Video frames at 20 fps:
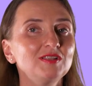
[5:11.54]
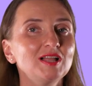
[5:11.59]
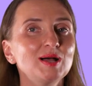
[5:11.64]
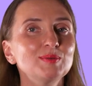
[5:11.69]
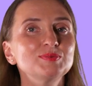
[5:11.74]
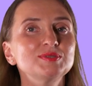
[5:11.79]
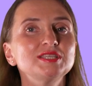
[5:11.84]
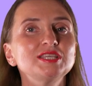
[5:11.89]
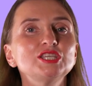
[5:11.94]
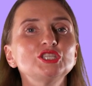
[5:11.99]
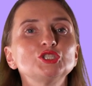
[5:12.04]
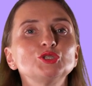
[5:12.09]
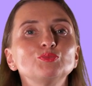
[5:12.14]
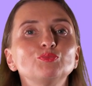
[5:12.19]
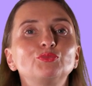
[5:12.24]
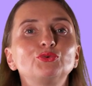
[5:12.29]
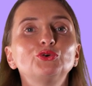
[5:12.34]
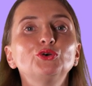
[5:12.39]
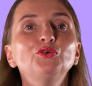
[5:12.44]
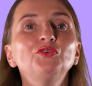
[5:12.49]
Labs is
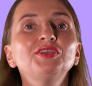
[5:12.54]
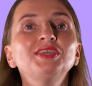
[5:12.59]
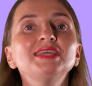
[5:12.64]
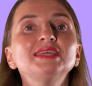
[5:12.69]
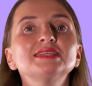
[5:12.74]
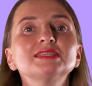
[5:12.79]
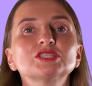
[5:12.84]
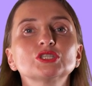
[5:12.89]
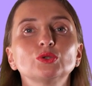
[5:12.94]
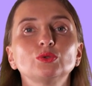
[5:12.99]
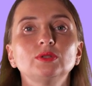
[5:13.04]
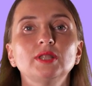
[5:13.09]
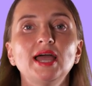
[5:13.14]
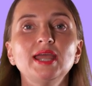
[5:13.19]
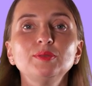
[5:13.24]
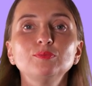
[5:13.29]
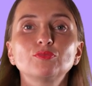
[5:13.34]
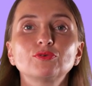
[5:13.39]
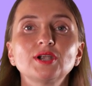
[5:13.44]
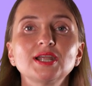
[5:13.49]
improving its
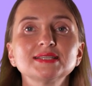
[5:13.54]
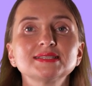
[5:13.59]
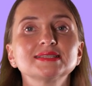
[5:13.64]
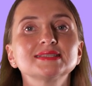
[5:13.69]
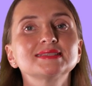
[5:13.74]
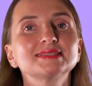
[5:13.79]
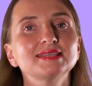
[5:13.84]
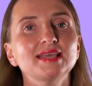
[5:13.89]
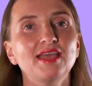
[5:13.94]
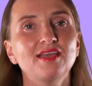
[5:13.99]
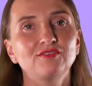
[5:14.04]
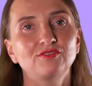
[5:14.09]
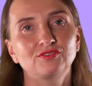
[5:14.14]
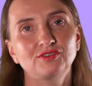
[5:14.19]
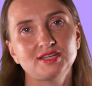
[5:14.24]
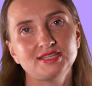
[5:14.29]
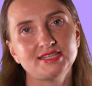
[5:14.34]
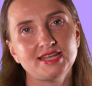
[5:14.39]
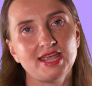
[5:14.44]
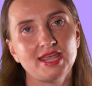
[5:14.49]
online presence
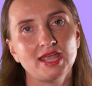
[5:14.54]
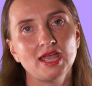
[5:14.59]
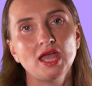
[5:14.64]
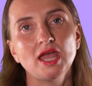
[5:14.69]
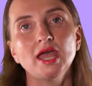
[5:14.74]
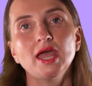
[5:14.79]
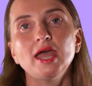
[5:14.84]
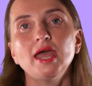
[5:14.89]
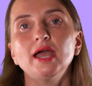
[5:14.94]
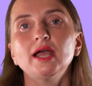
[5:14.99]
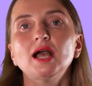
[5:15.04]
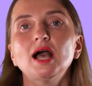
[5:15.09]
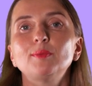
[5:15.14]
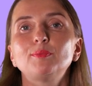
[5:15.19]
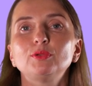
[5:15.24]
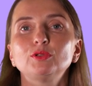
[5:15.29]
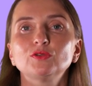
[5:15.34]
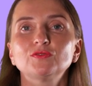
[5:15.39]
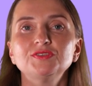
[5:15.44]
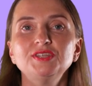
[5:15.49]
every day. A
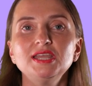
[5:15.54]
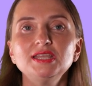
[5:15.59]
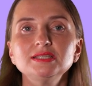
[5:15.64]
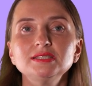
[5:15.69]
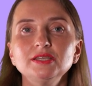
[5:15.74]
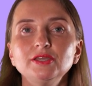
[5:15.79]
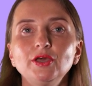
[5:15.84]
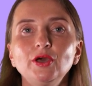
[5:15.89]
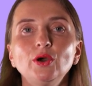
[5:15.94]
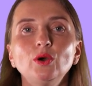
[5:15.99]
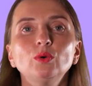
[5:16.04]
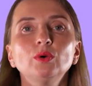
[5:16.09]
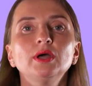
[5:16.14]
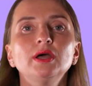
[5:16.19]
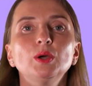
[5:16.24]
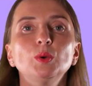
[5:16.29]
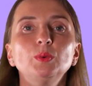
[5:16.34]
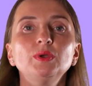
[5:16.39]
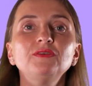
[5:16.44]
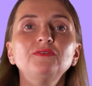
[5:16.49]
couple of days ago,
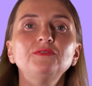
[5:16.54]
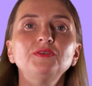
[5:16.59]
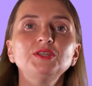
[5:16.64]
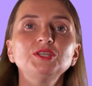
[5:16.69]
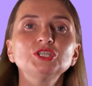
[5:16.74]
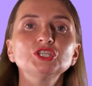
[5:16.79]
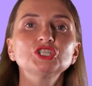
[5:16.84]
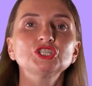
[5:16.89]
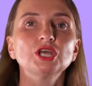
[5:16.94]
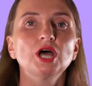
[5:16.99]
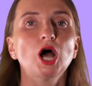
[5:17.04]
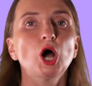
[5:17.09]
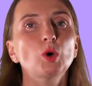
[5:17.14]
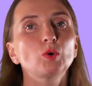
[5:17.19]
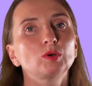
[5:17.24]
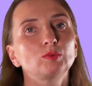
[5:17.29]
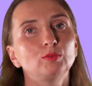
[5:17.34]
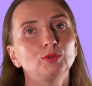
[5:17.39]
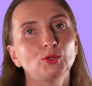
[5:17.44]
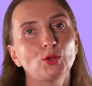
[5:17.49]
we finished
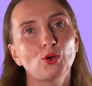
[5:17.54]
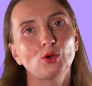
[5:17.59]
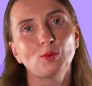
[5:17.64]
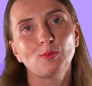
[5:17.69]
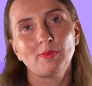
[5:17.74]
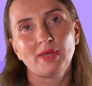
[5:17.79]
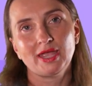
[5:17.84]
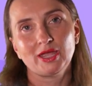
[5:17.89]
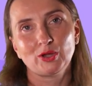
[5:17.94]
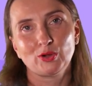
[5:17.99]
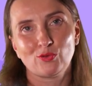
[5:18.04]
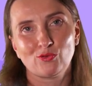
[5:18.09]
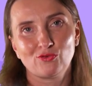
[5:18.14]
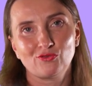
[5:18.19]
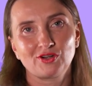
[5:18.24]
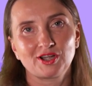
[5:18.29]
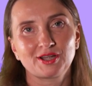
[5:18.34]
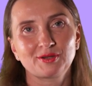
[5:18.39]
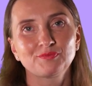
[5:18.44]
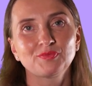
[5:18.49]
our blog
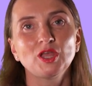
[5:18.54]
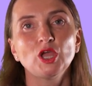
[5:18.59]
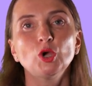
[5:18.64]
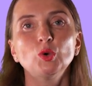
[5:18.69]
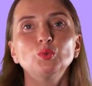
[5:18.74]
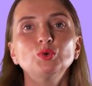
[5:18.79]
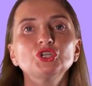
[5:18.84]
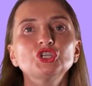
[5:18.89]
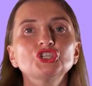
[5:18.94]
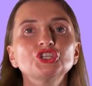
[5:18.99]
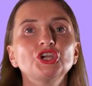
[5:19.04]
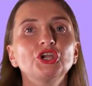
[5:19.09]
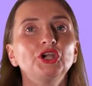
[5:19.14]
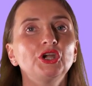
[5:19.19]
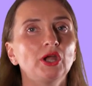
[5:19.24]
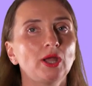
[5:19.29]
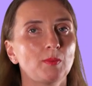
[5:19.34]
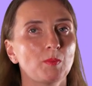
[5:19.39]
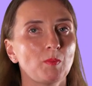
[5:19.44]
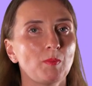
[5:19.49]
makeover. We share
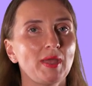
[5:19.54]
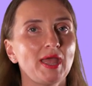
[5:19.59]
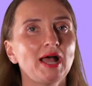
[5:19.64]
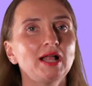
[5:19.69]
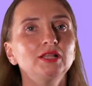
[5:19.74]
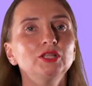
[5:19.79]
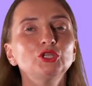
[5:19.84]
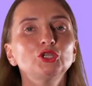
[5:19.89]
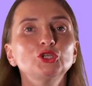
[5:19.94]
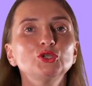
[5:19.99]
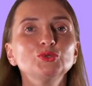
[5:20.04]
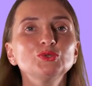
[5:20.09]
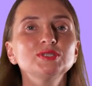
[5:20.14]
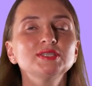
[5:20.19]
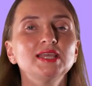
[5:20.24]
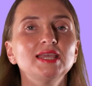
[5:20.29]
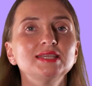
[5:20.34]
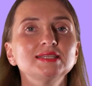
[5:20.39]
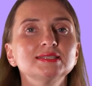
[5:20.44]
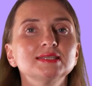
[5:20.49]
compelling use
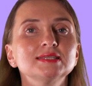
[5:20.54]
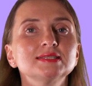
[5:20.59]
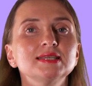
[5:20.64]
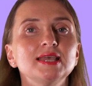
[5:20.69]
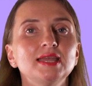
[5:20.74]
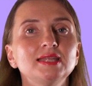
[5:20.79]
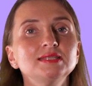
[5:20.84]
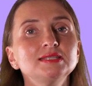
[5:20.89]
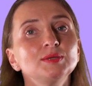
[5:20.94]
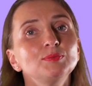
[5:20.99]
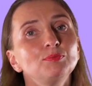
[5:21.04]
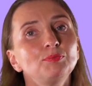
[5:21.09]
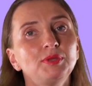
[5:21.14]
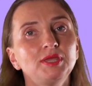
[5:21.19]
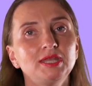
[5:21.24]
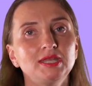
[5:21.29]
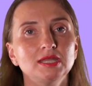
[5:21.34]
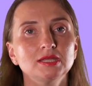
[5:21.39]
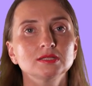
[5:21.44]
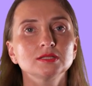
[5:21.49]
cases and
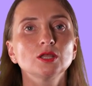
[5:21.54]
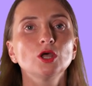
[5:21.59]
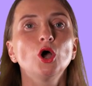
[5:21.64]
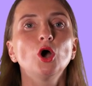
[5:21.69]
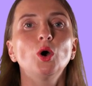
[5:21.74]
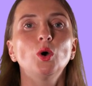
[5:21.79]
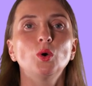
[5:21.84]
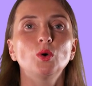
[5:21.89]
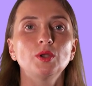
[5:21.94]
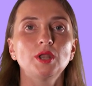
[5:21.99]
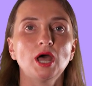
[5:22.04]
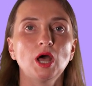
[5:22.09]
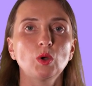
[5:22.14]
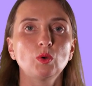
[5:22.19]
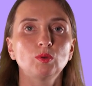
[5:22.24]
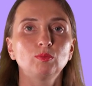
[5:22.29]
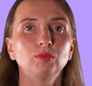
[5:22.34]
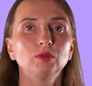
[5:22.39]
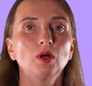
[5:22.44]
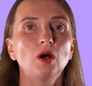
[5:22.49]
opinion on
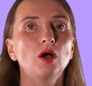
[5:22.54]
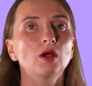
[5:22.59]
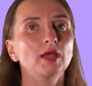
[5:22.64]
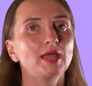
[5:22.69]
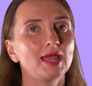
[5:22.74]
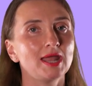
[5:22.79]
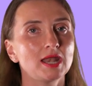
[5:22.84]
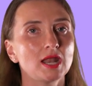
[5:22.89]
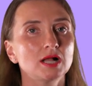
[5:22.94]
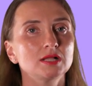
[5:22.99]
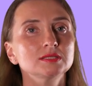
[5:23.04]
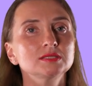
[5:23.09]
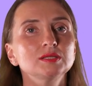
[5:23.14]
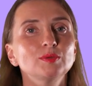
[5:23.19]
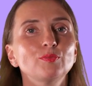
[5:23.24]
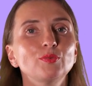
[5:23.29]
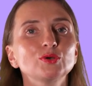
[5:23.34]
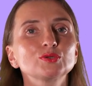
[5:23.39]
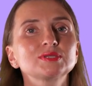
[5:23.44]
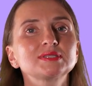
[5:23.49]
our blog and
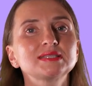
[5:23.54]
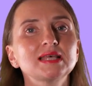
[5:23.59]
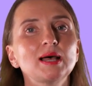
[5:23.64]
also post